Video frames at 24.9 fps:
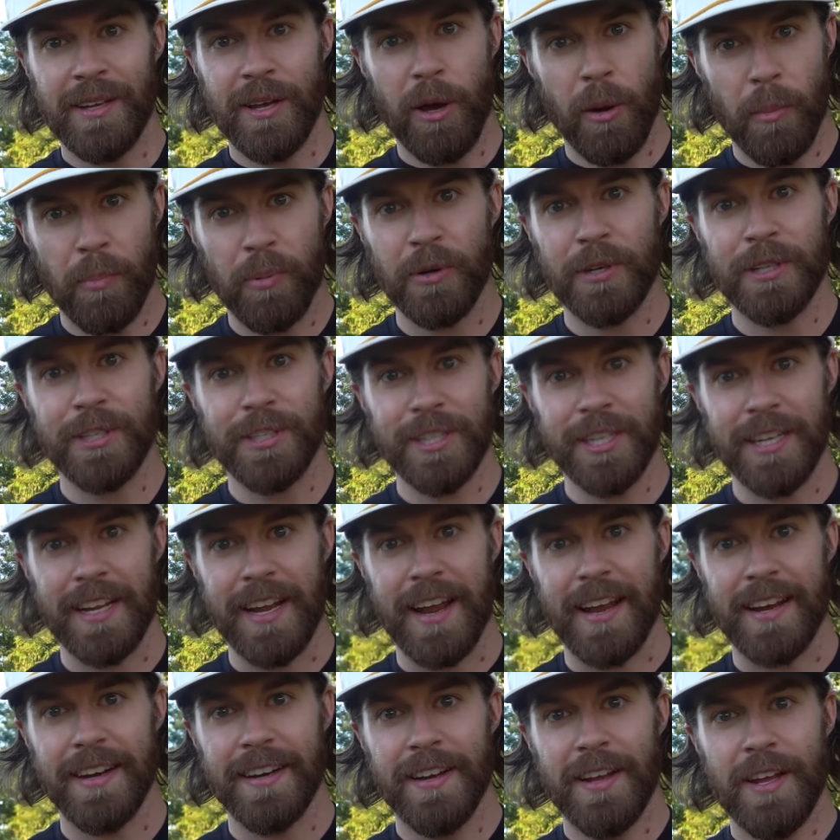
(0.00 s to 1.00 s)

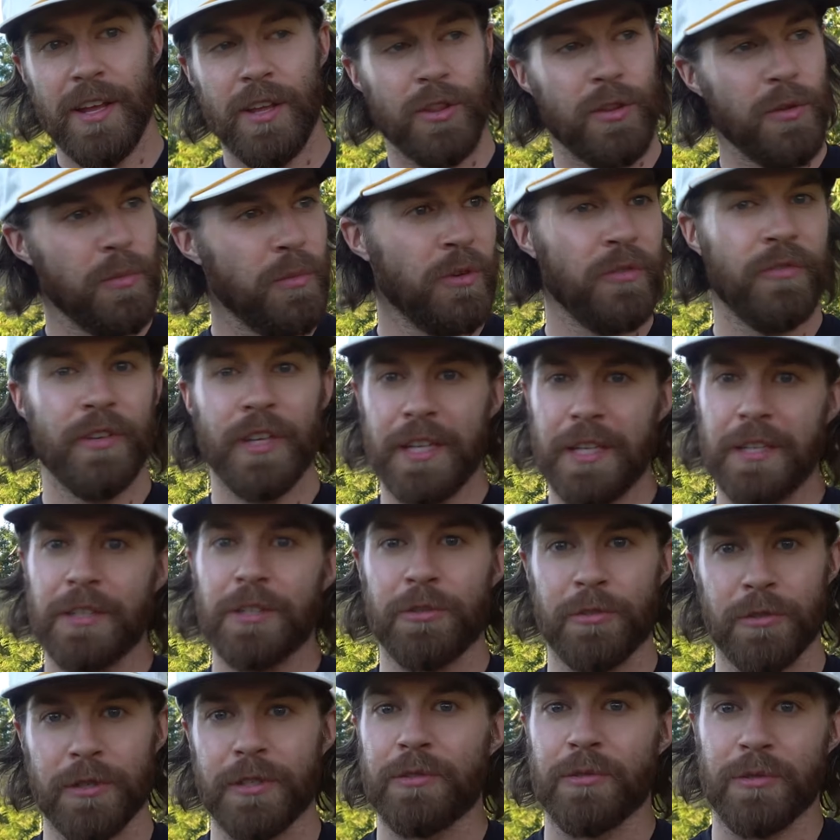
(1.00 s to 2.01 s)
appreciate the movie
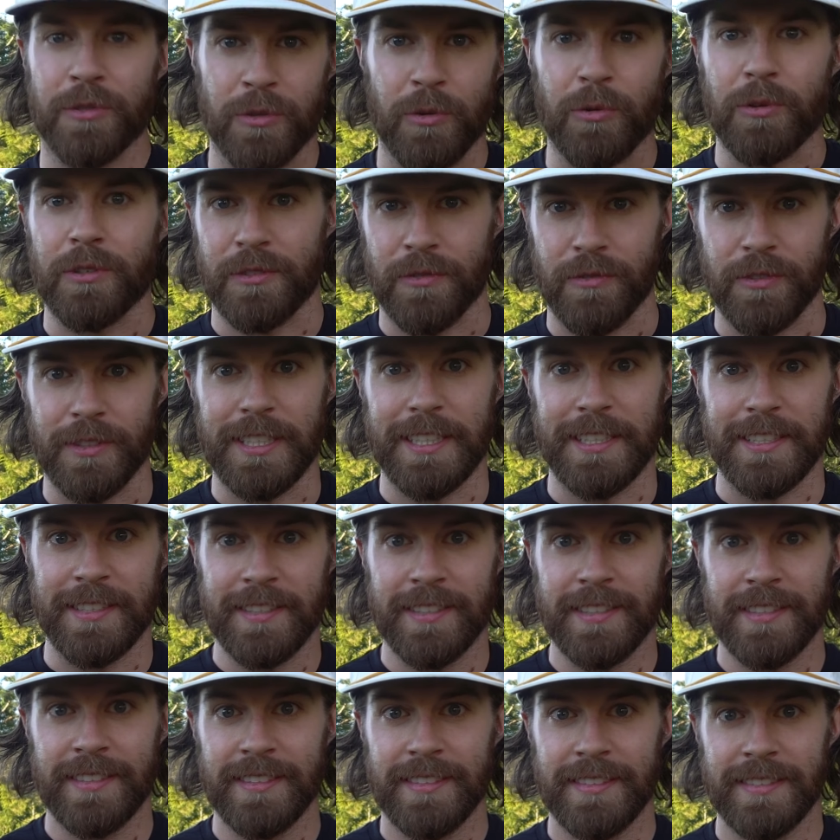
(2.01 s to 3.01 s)
industry's resourcefulness.